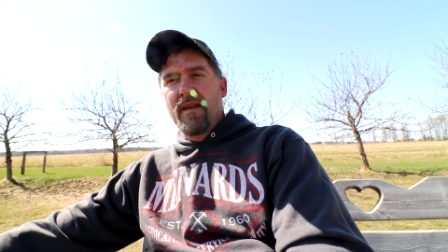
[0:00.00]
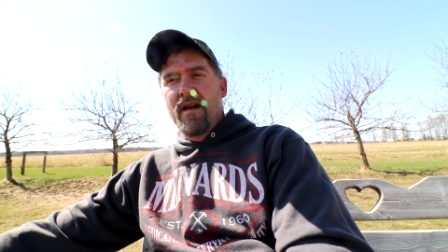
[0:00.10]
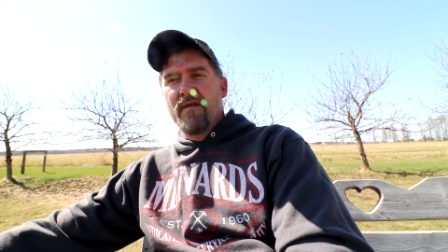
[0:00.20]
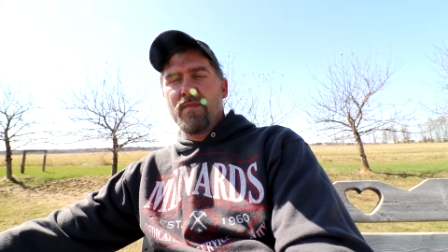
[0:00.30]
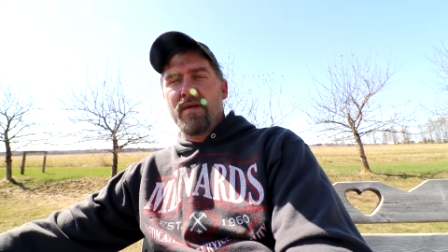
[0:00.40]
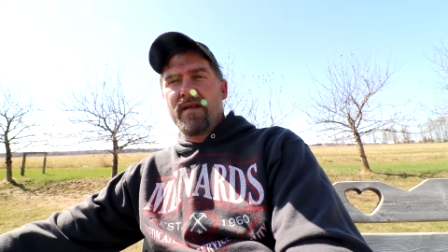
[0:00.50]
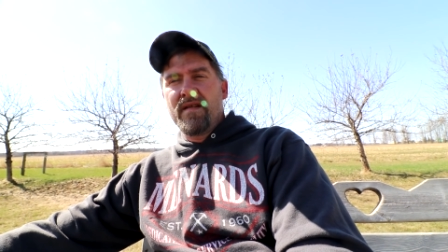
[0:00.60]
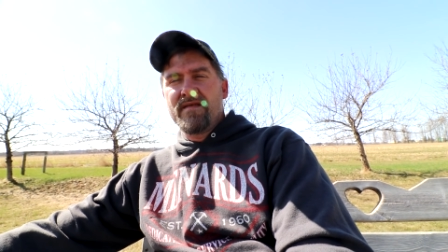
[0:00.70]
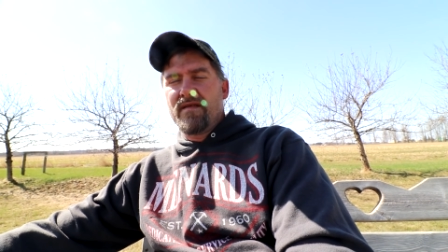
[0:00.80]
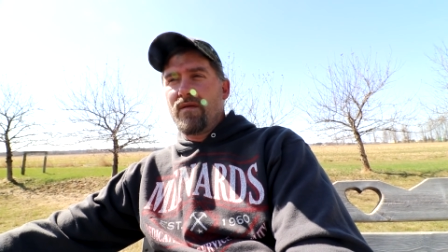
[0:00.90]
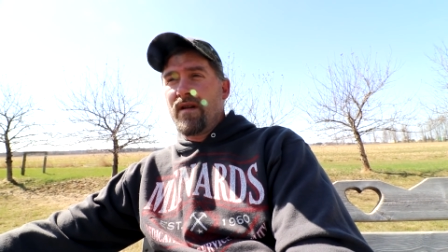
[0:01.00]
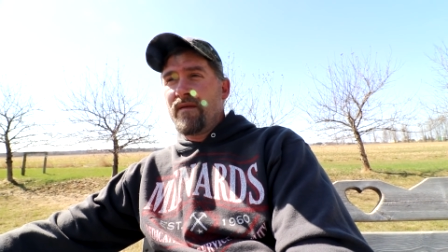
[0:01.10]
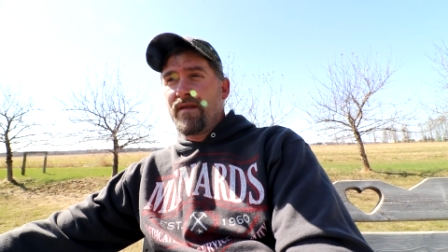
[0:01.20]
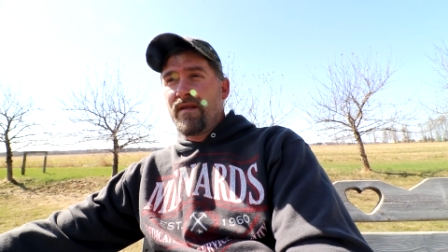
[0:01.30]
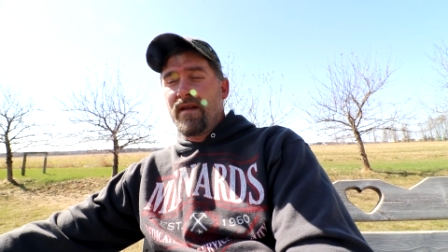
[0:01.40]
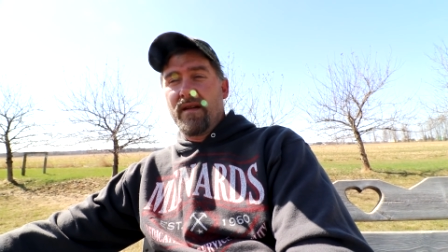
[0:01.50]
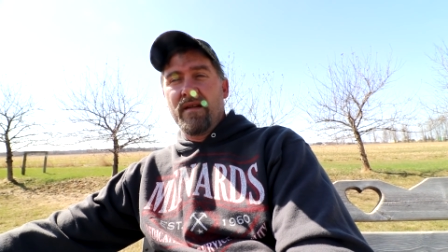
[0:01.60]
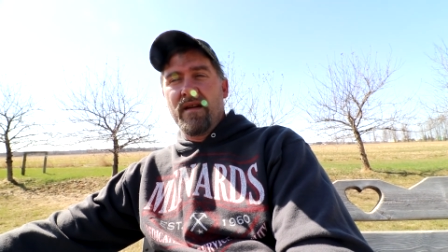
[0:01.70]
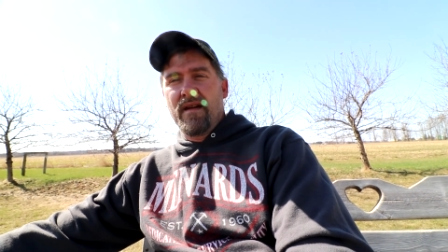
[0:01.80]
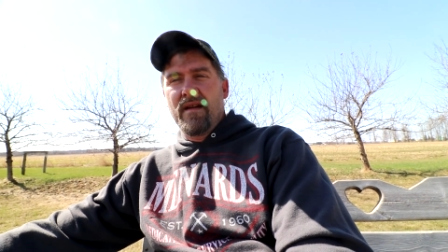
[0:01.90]
everybody doesn't know everything,
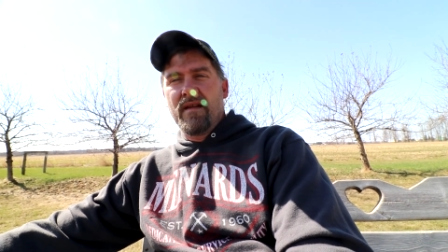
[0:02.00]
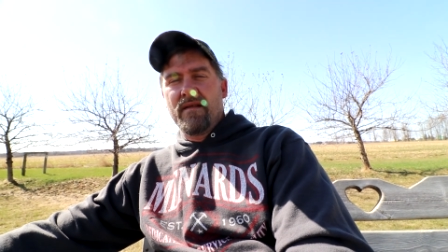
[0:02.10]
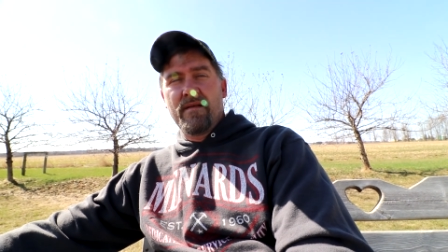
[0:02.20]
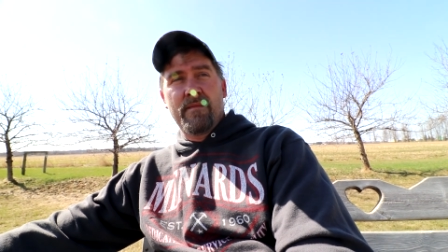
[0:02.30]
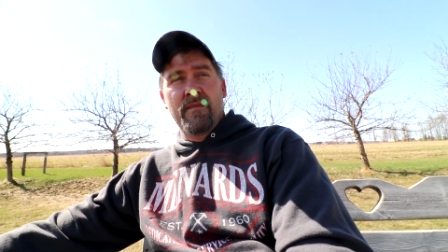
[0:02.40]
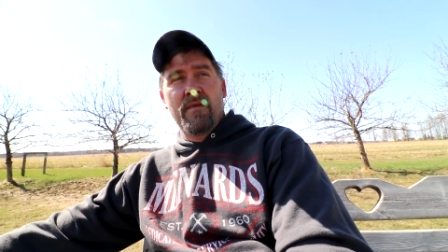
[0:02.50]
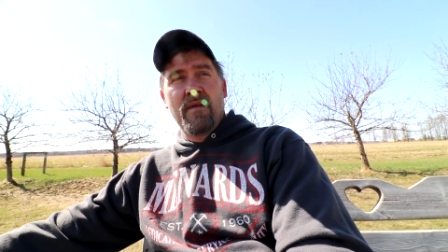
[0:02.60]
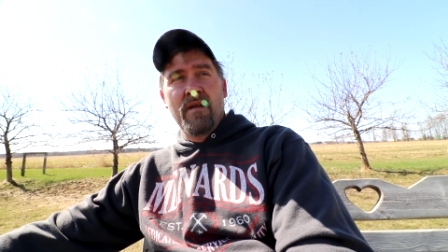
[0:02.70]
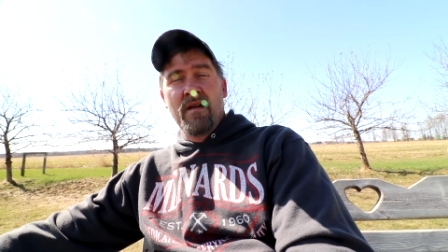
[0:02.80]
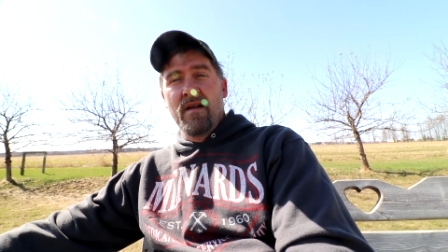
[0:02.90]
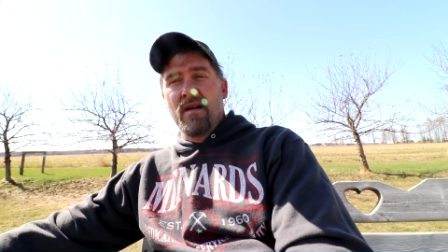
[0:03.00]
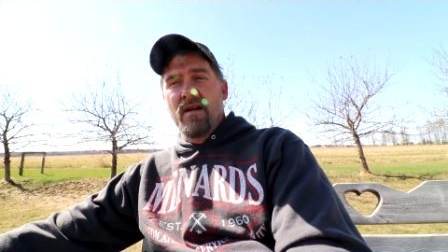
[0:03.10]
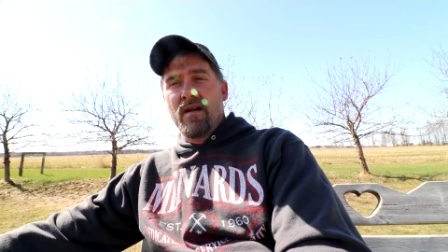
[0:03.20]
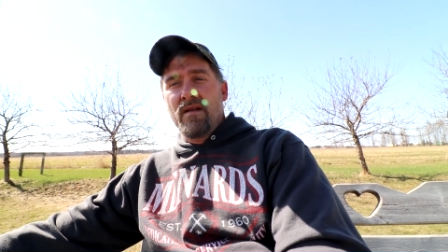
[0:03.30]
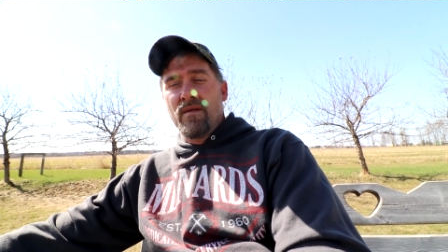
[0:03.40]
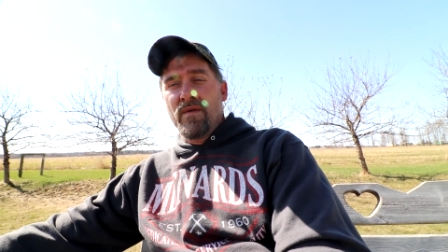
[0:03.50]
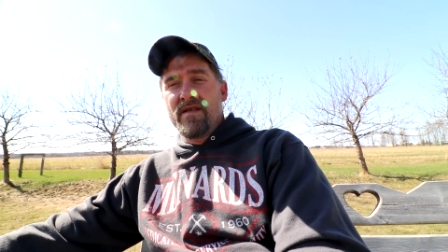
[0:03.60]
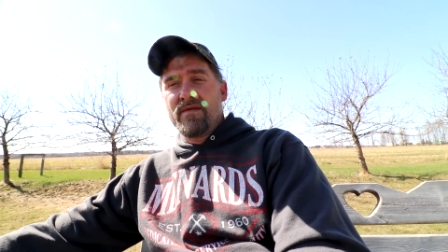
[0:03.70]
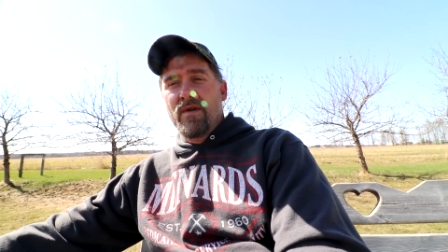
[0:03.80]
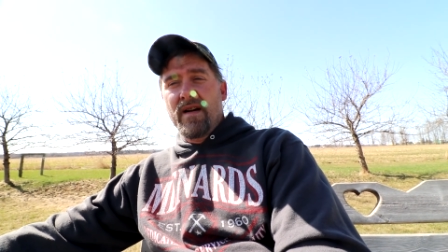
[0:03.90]
and the
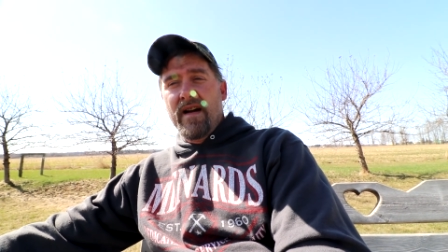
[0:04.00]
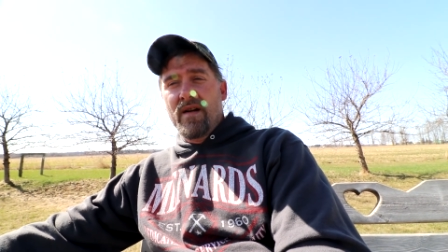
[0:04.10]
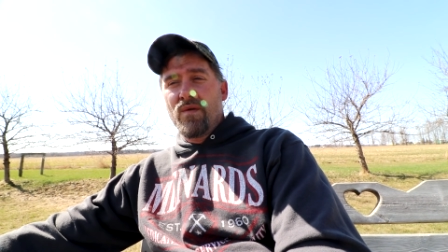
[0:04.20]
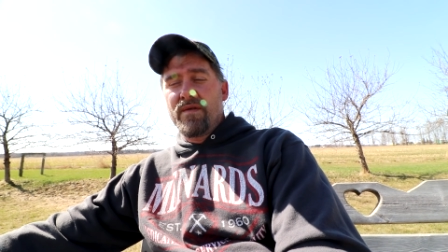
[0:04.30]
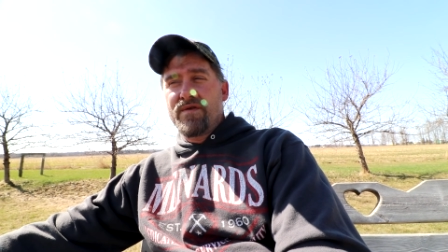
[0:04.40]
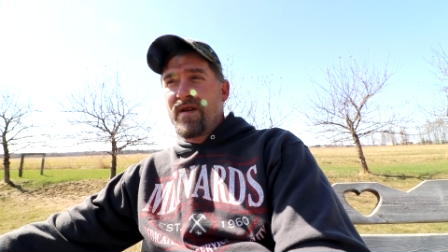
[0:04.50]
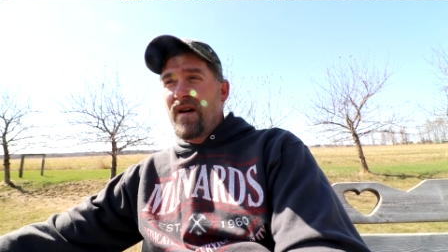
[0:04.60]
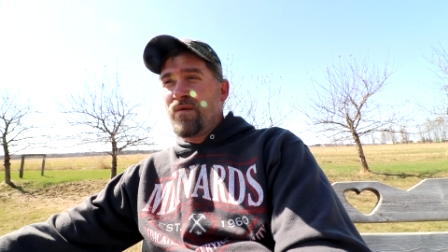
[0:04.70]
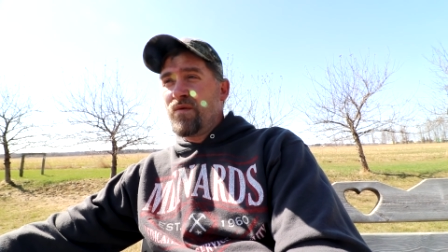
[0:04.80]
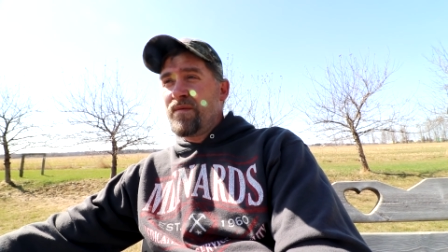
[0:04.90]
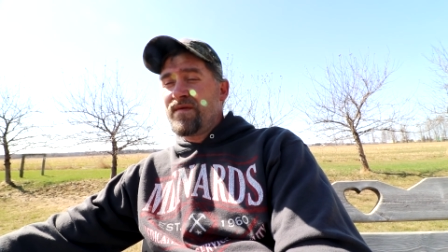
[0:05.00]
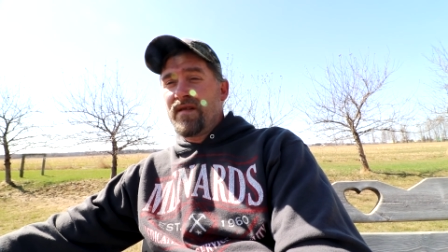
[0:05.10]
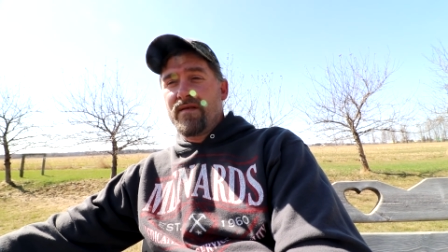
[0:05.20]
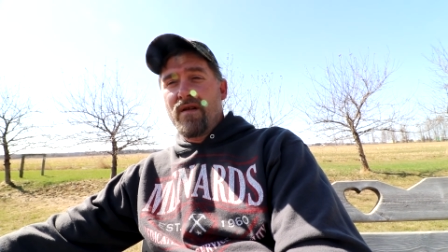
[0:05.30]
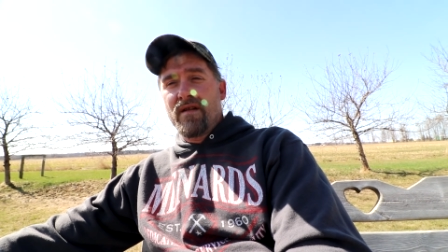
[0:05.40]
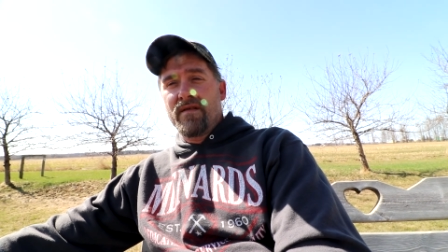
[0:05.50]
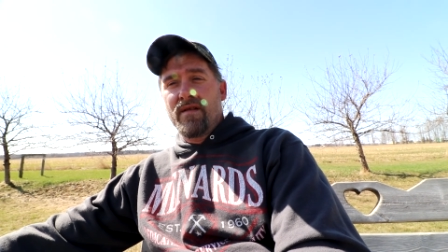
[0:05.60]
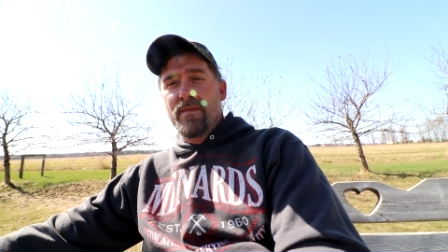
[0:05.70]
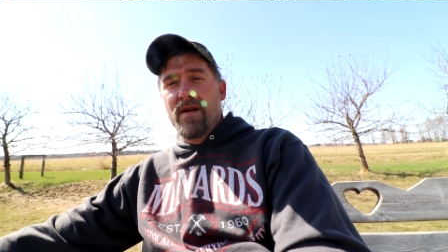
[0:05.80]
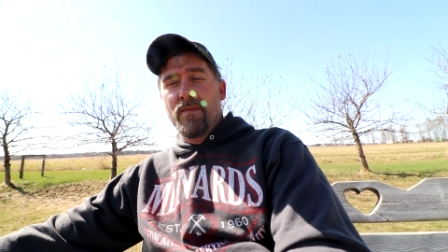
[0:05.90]
reason why I go in the chat rooms and talk to
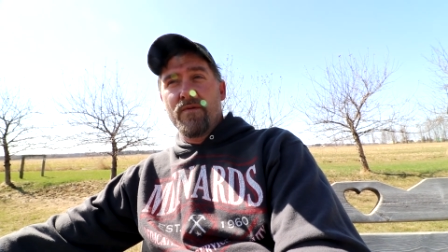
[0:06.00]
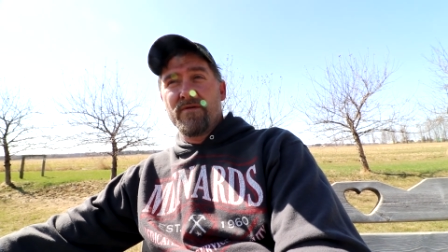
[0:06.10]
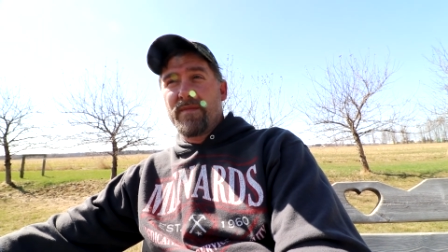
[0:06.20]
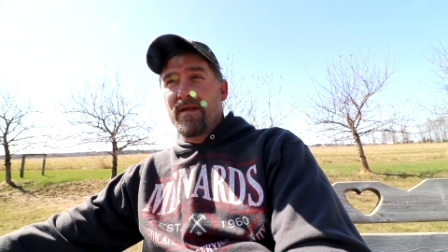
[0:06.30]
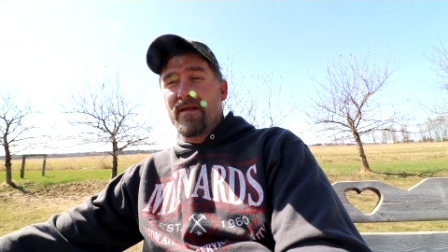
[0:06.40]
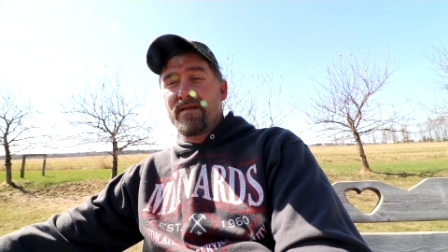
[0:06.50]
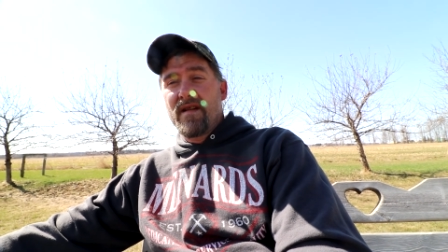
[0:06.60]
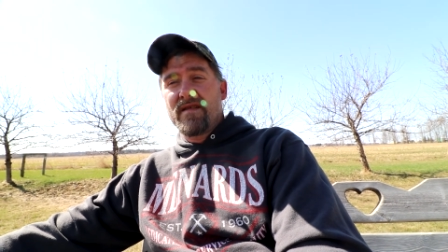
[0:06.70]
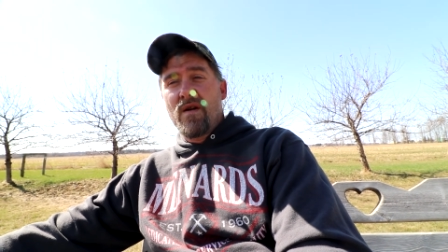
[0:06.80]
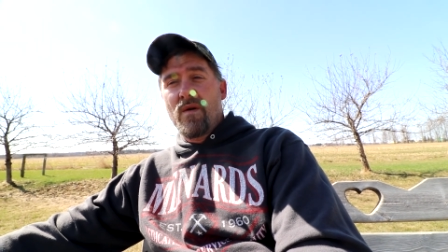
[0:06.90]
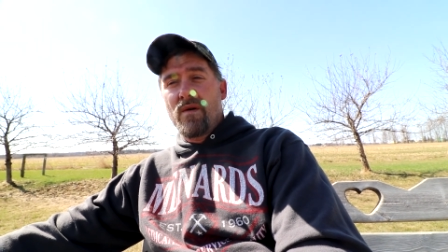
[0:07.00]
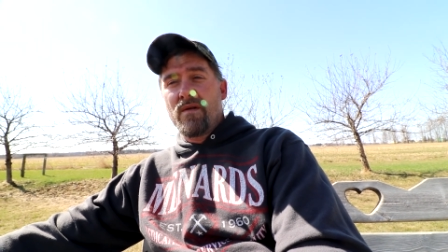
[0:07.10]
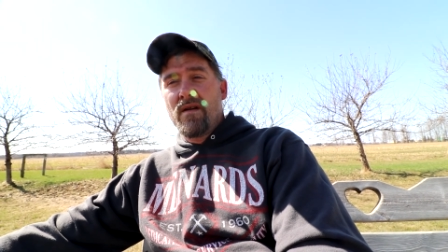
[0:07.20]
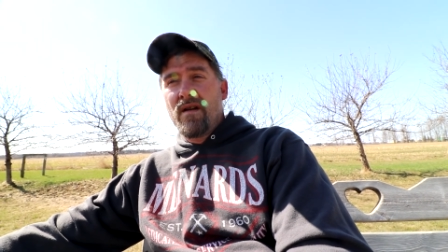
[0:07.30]
other people is because that's how